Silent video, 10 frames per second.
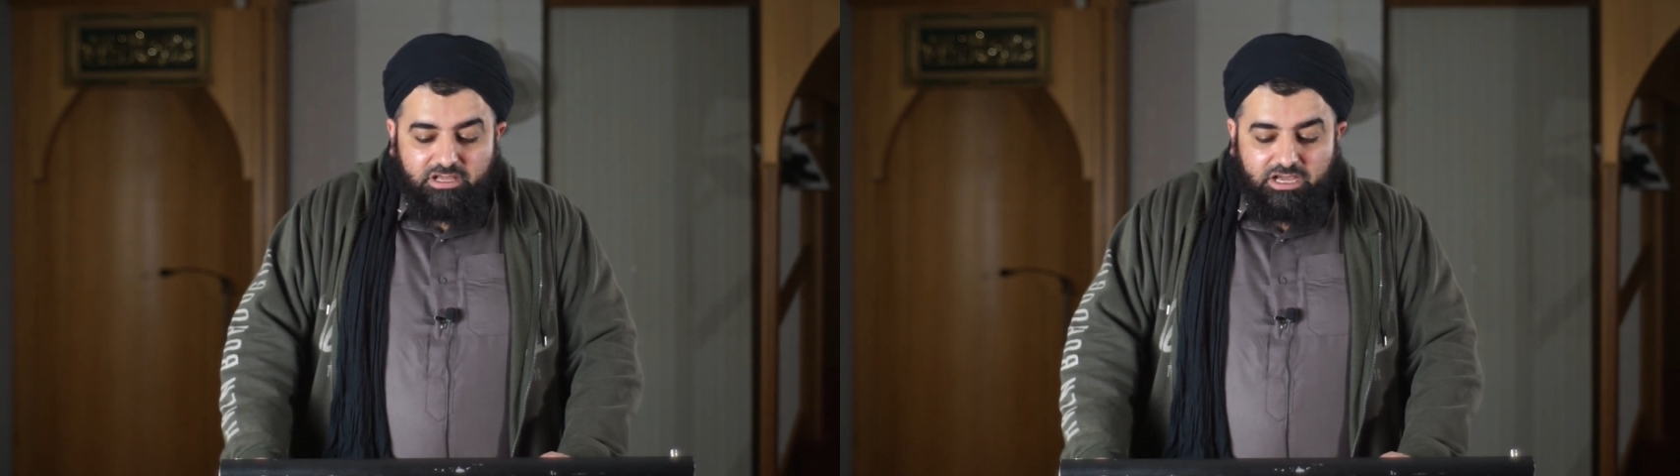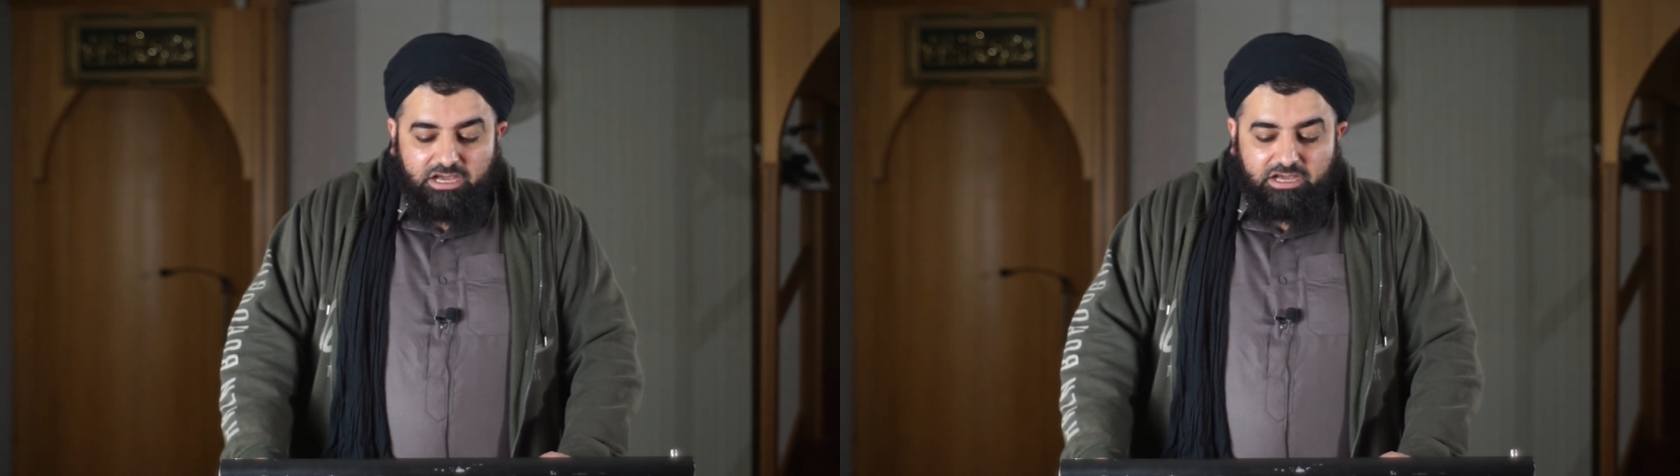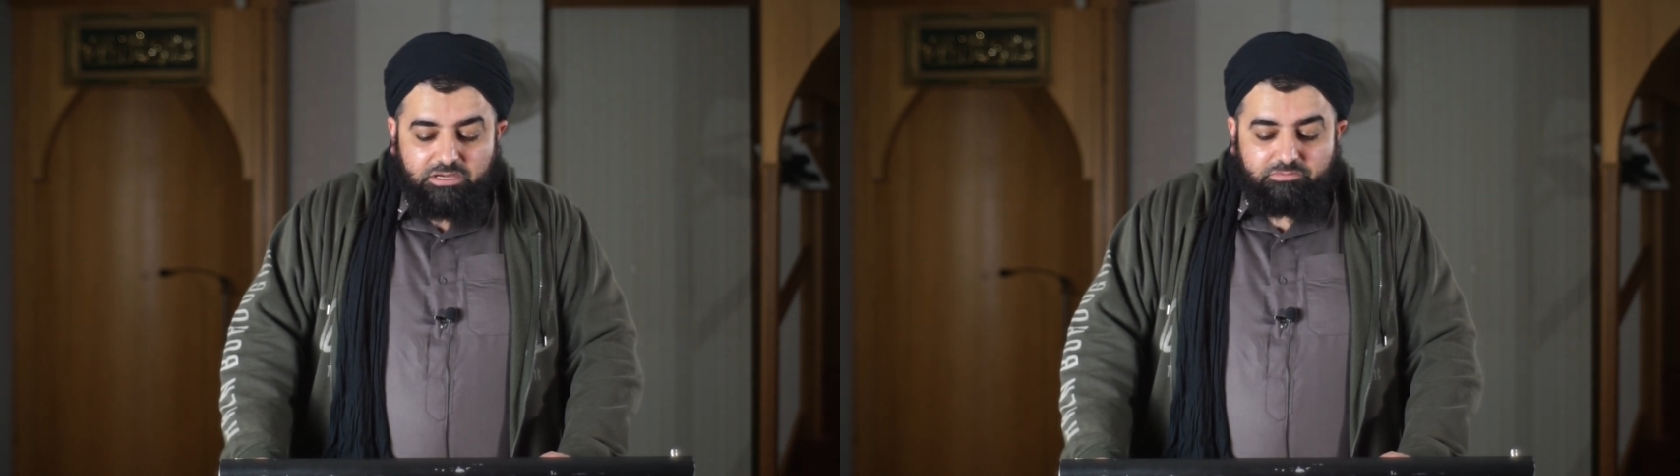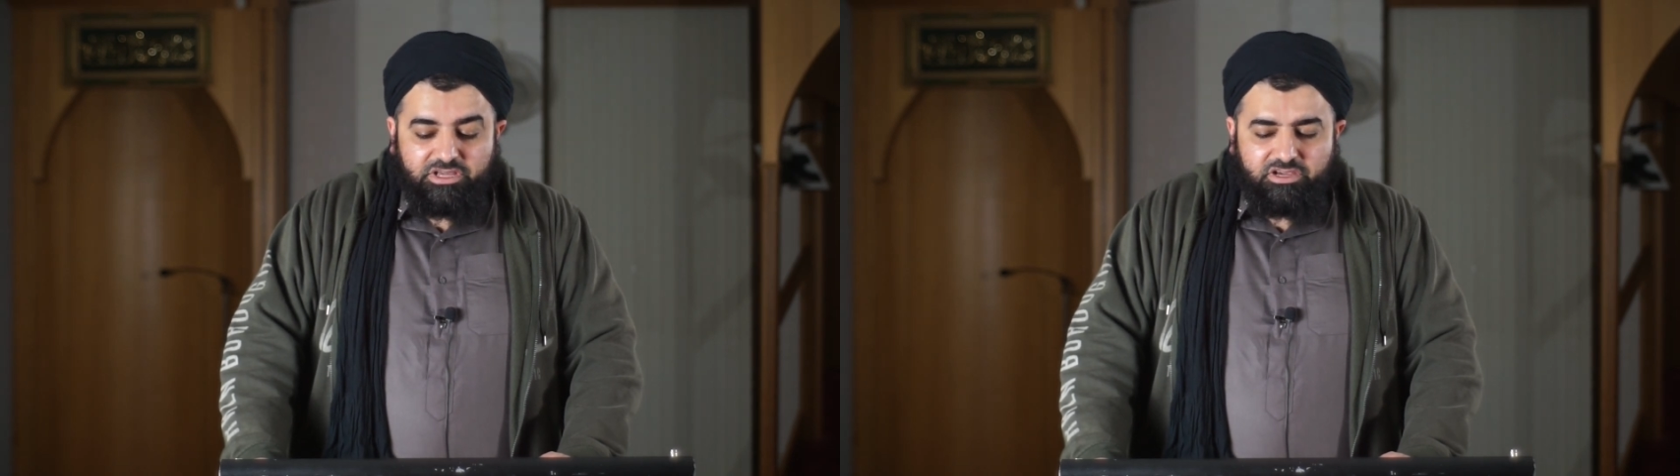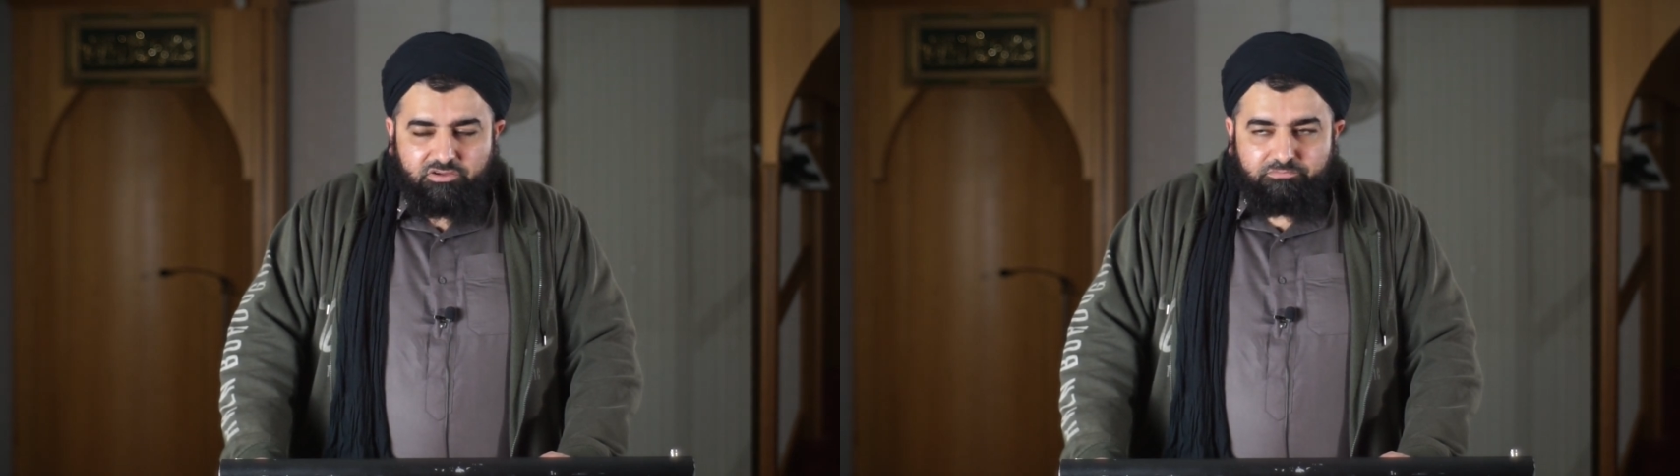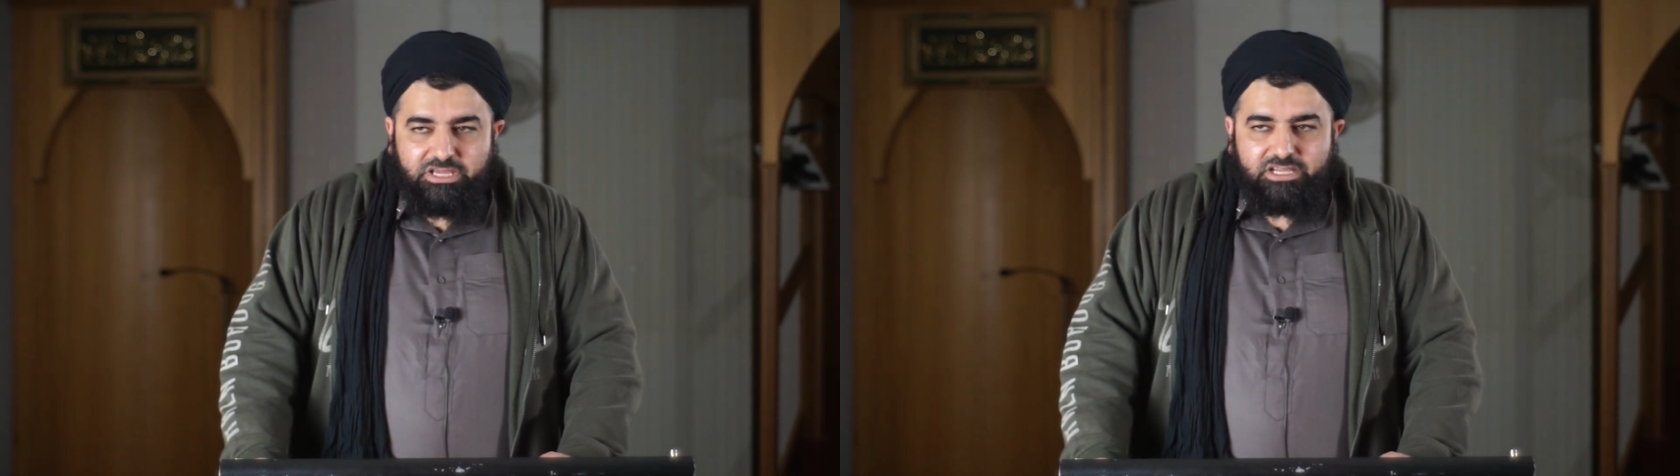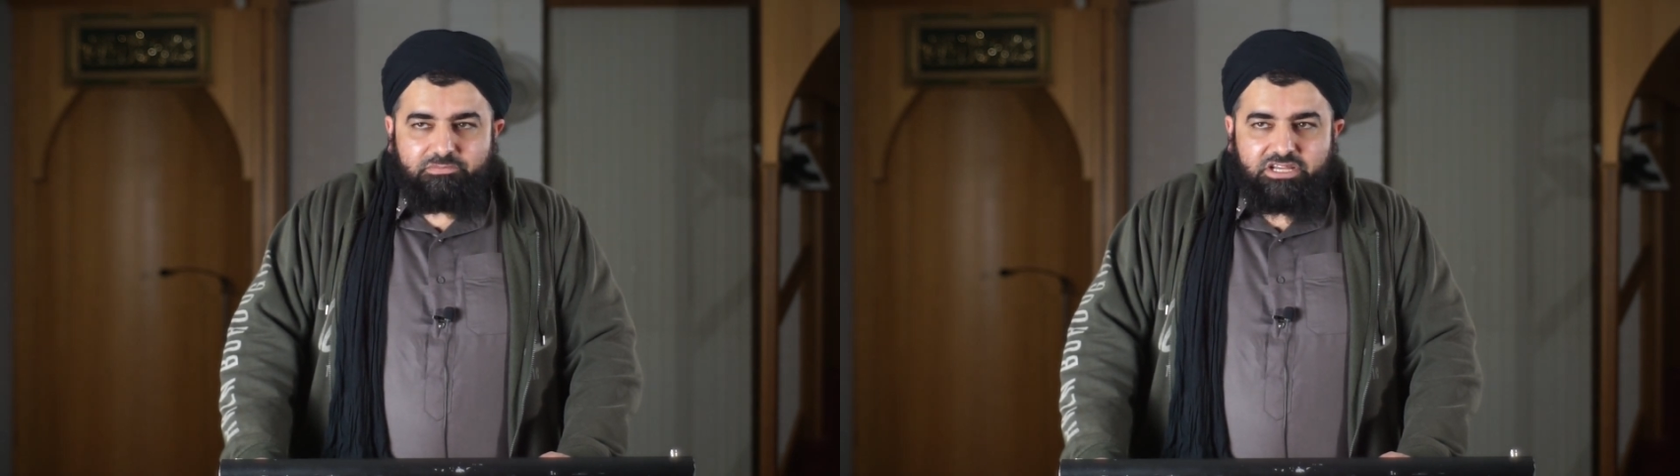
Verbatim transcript: Um, many,